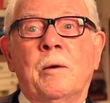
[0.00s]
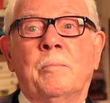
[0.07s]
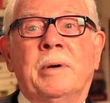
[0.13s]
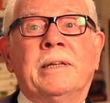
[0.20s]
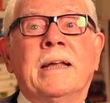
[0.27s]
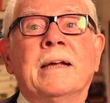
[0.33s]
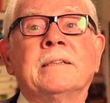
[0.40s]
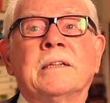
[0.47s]

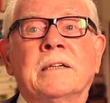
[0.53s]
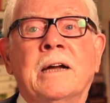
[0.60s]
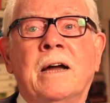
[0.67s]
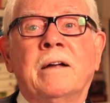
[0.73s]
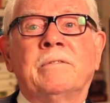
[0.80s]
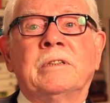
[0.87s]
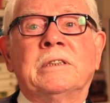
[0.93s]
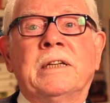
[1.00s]
But that's a
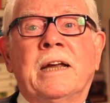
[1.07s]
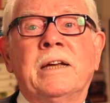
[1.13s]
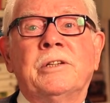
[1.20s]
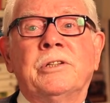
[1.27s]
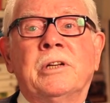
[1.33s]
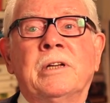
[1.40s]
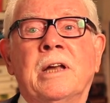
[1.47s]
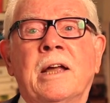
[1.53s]

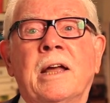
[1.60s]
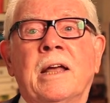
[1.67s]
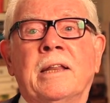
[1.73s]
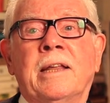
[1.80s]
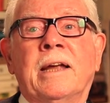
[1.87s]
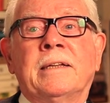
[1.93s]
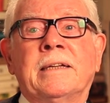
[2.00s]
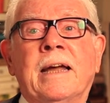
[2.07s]
conversation
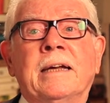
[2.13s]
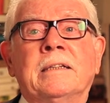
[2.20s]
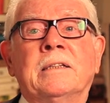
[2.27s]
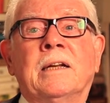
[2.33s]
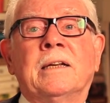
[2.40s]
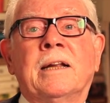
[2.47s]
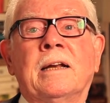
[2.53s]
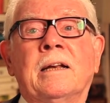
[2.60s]
that
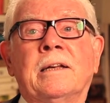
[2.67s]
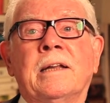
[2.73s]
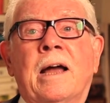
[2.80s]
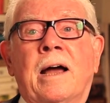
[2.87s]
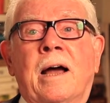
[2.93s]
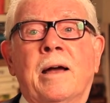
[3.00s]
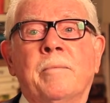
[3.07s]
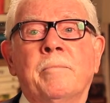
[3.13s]
takes a little
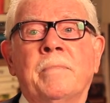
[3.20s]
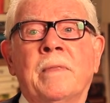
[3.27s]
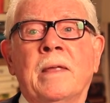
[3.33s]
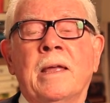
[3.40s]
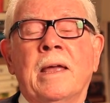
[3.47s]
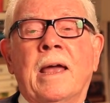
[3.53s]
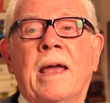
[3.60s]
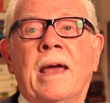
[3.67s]
time
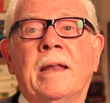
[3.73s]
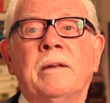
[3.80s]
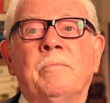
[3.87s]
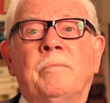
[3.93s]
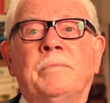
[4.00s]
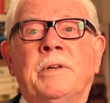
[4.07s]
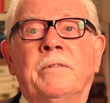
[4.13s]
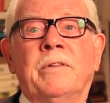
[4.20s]

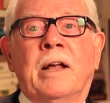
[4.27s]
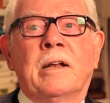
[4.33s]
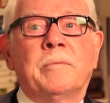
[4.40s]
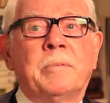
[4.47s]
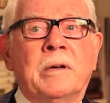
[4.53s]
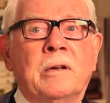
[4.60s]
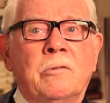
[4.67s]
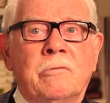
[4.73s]
and
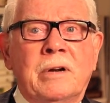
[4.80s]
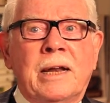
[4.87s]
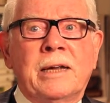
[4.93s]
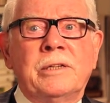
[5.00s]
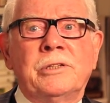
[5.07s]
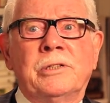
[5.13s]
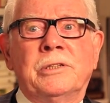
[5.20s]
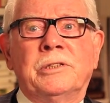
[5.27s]
developing a
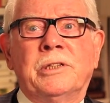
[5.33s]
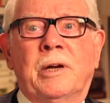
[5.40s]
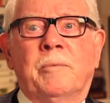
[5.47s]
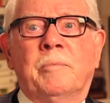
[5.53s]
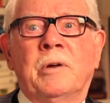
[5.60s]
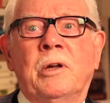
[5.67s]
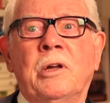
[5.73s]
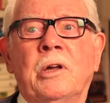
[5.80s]

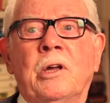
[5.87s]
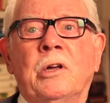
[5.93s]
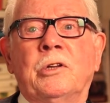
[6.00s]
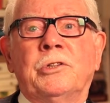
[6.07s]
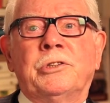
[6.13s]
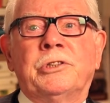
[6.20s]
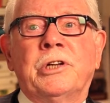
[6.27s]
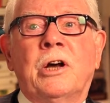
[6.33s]
relationship
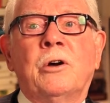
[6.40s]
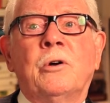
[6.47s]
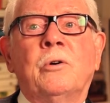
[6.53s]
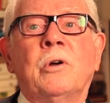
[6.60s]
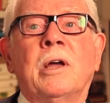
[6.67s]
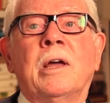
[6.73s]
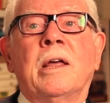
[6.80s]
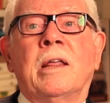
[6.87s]

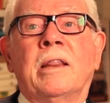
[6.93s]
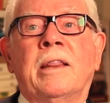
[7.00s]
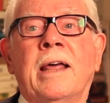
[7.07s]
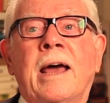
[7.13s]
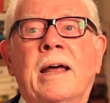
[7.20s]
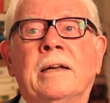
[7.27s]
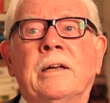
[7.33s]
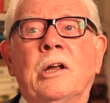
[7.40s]
so
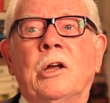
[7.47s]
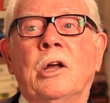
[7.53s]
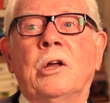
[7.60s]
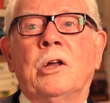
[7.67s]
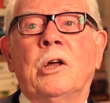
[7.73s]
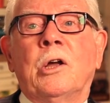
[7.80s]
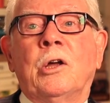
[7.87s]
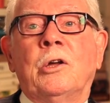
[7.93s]
that
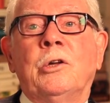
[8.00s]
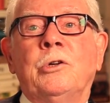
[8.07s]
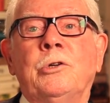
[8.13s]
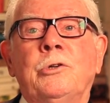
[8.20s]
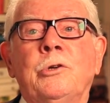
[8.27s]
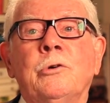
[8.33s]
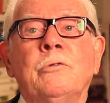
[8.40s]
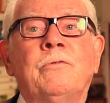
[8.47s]

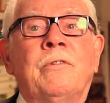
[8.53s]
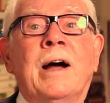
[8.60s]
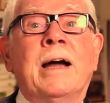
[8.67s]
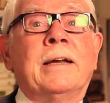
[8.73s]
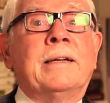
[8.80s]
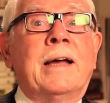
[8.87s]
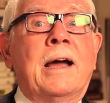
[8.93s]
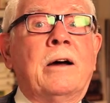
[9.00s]
you
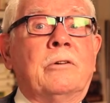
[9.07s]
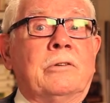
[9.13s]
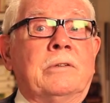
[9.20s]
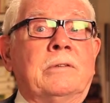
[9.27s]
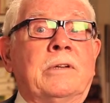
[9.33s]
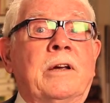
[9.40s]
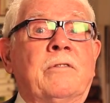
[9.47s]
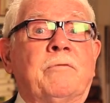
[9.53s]
find out,
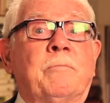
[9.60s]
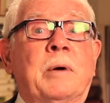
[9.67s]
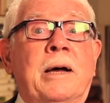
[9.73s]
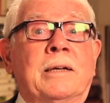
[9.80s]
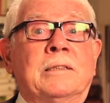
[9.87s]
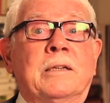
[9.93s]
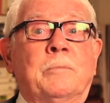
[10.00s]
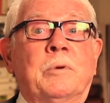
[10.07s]
if
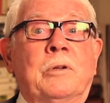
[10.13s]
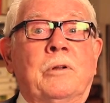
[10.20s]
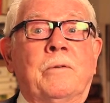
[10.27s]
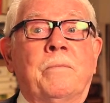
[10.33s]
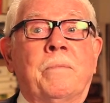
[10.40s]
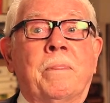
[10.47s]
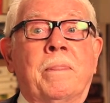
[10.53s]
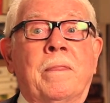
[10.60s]

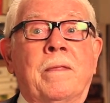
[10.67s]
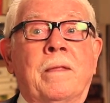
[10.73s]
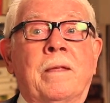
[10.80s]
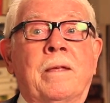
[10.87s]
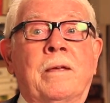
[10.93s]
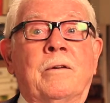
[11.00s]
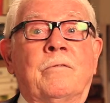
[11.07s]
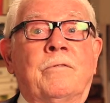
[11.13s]
possible,
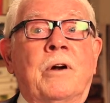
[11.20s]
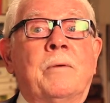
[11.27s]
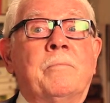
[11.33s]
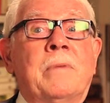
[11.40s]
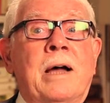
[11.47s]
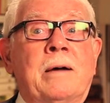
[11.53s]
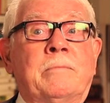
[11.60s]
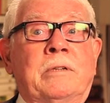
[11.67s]

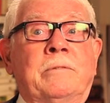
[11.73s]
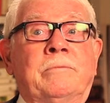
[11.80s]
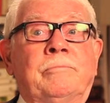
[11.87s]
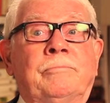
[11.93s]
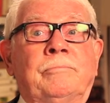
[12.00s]
from Mama